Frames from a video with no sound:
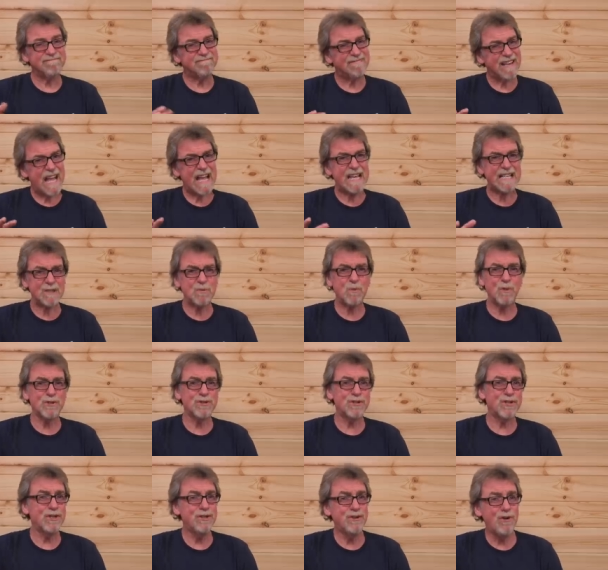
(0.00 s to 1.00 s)
as
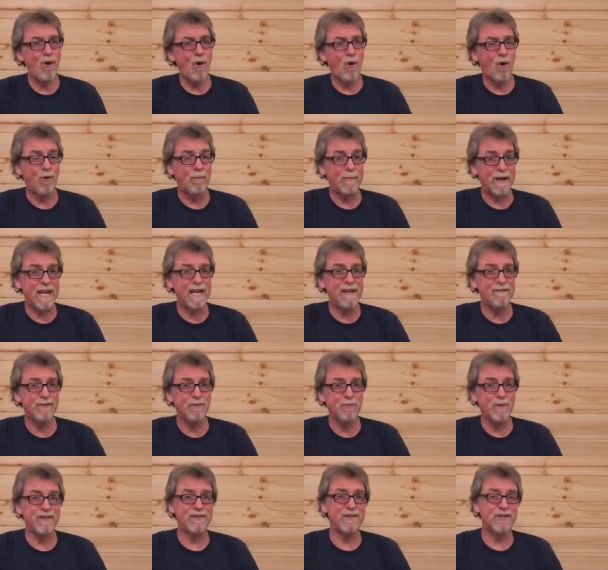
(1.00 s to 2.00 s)
was the norm
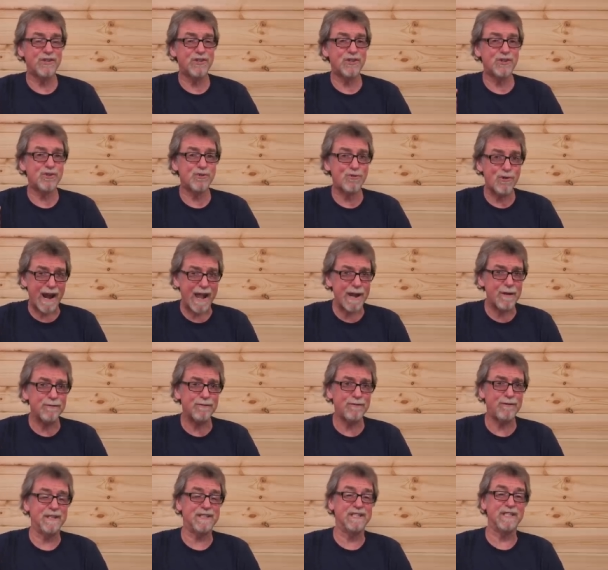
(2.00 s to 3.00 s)
even with the shroud
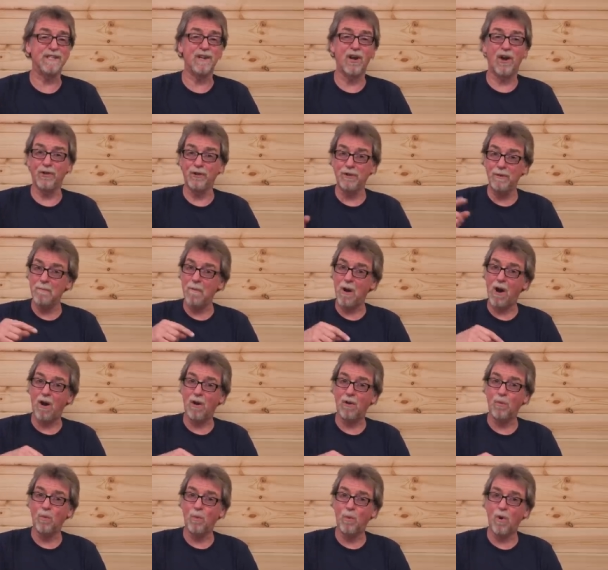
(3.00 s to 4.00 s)
fitted on the
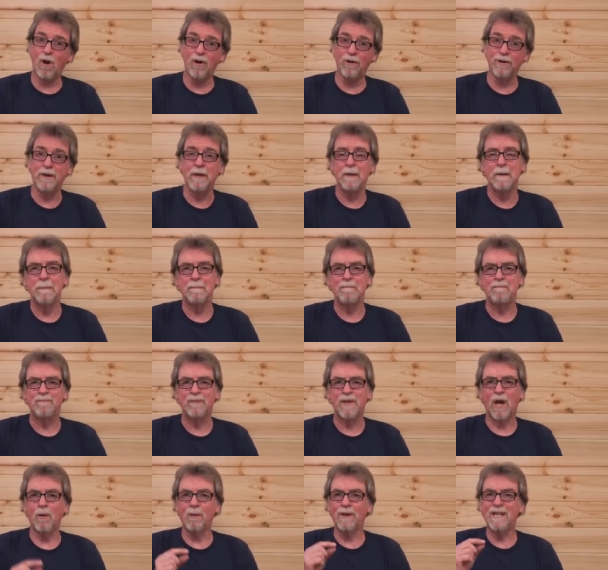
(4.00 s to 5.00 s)
Mark 1.
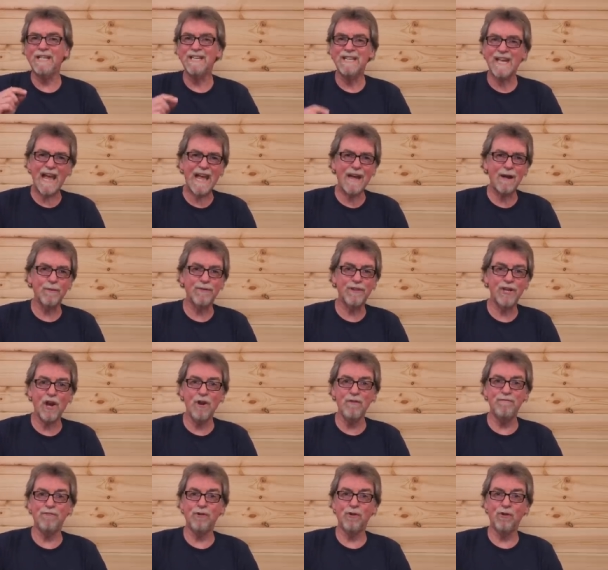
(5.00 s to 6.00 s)
Only now the
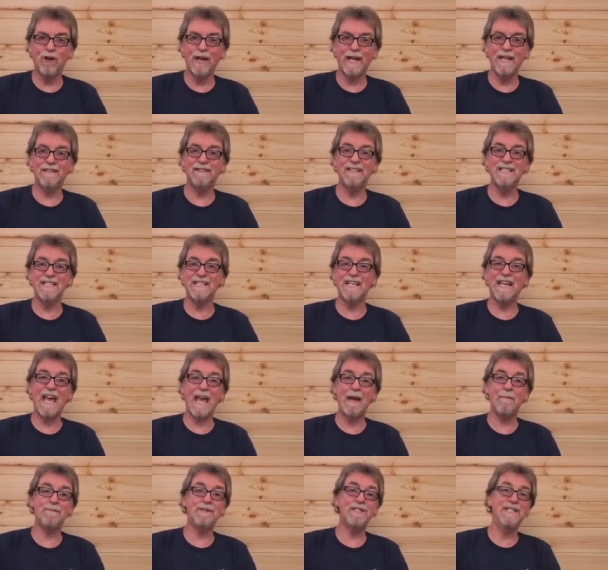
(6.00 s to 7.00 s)
overall length is
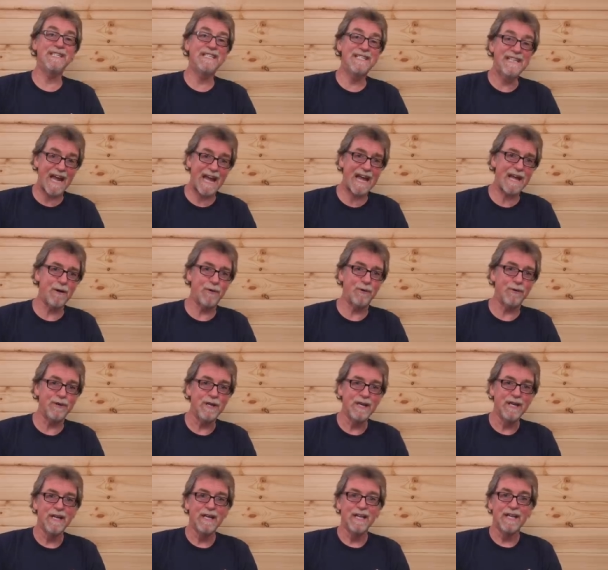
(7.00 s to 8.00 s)
kept
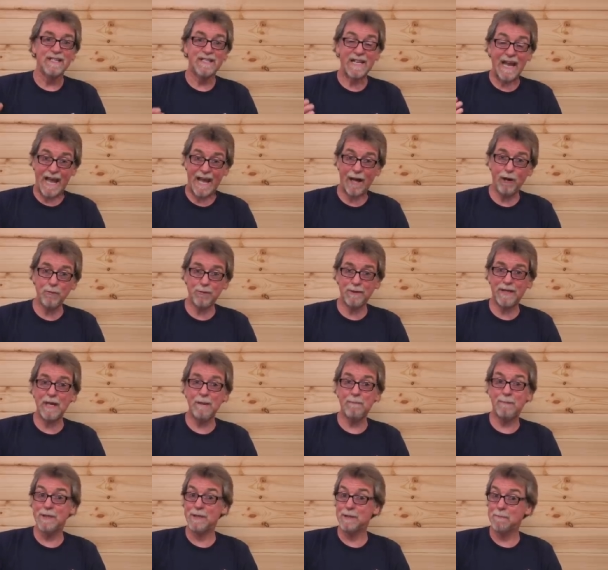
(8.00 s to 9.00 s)
down to help
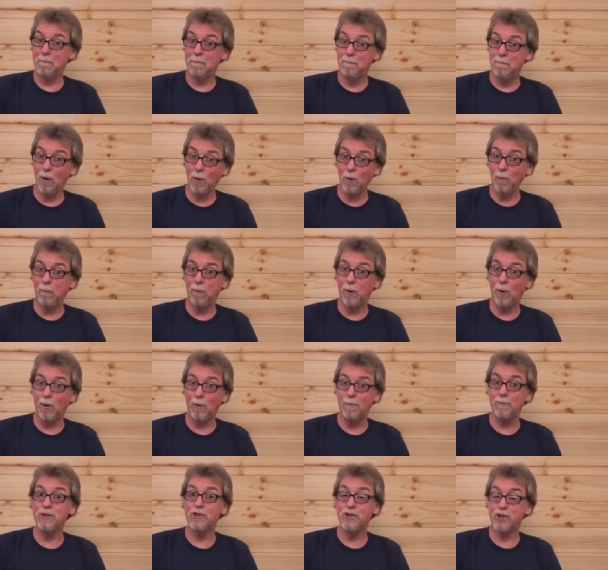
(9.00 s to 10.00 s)
keep its
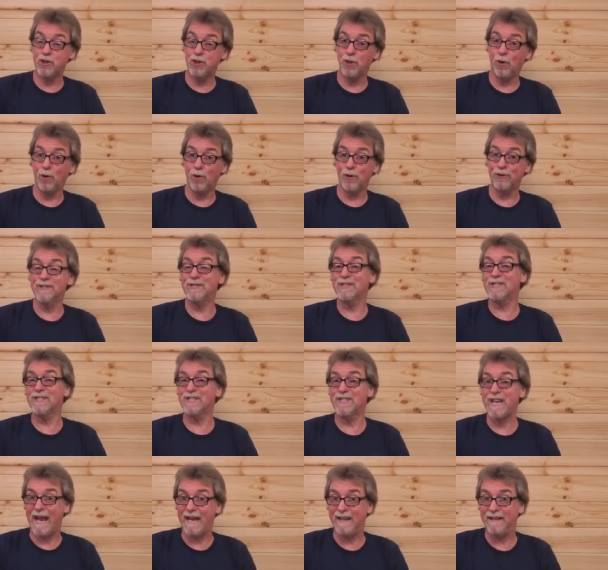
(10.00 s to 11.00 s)
bullpup short
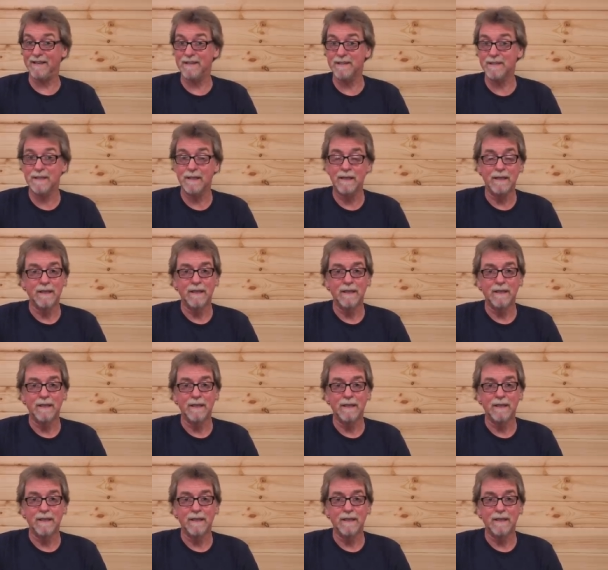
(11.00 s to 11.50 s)
stance.